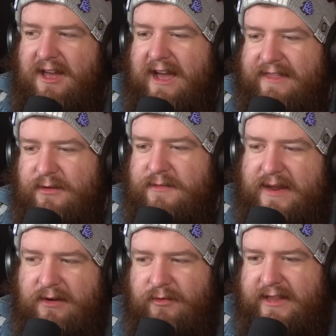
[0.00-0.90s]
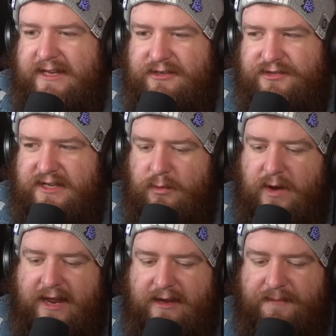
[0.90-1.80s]
I think would be a really interesting
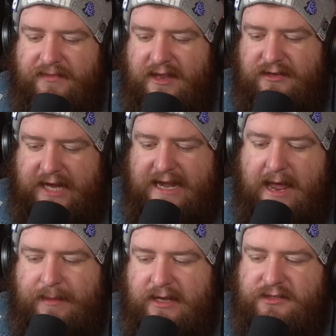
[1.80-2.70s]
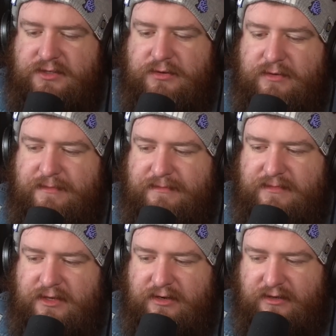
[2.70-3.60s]
way and dynamic to,
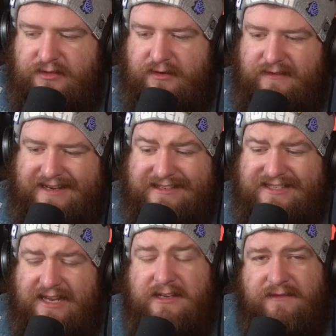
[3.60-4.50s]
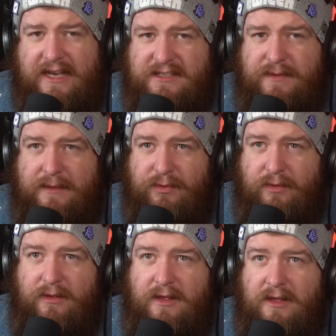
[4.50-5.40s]
you know, sort of incentivize people